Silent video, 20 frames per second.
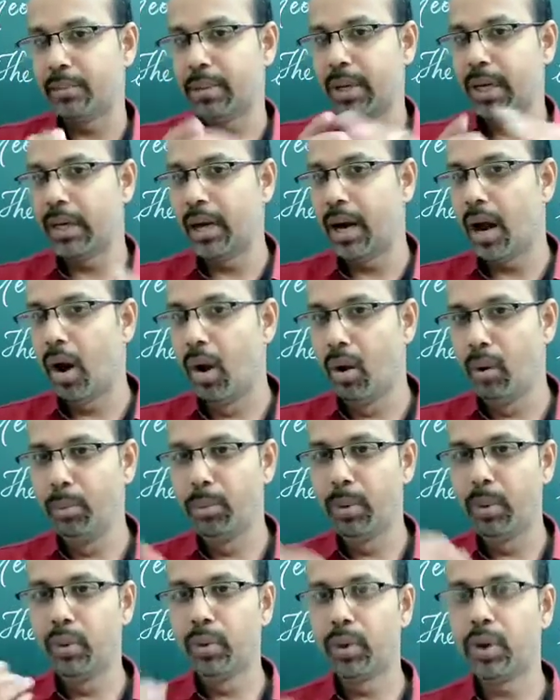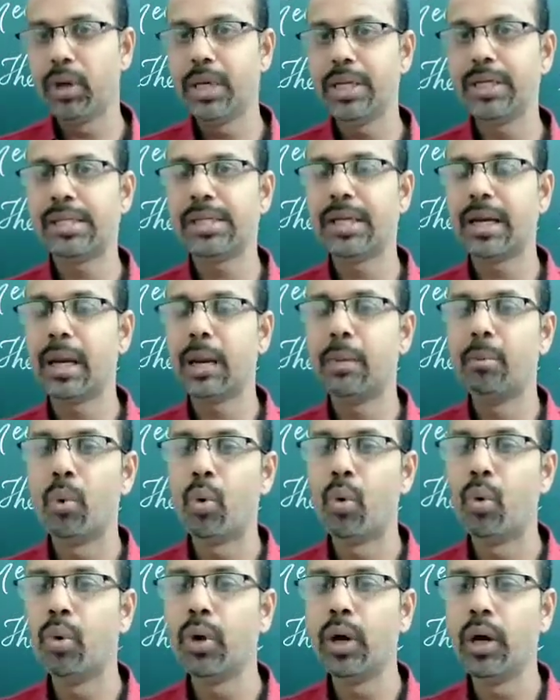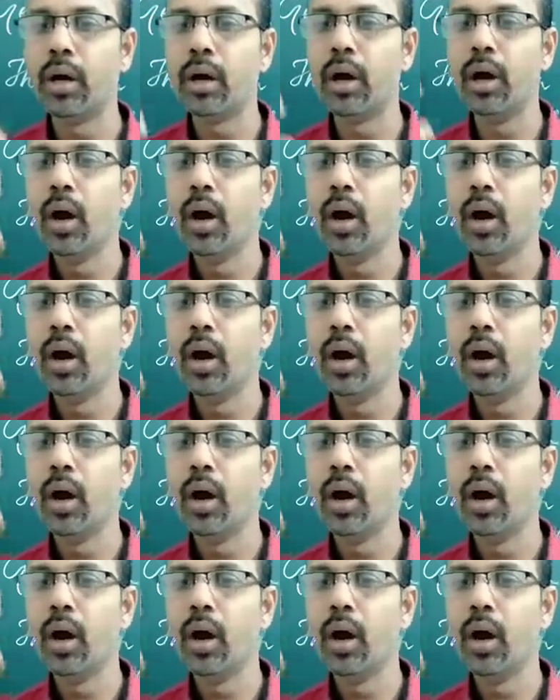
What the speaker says: but now Pluto is removed